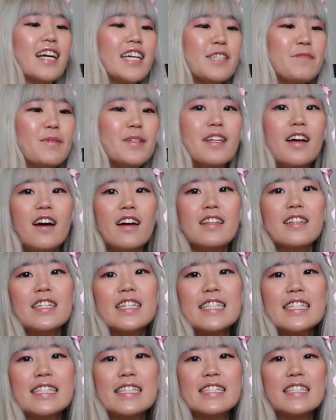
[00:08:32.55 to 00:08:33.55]
last but not
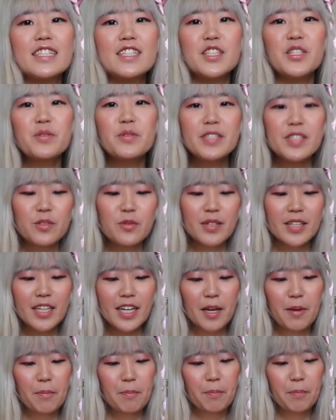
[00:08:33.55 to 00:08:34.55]
least, the newest one
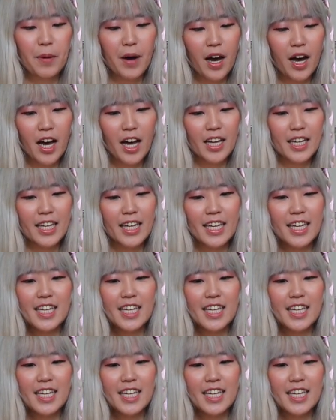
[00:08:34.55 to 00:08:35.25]
that I bought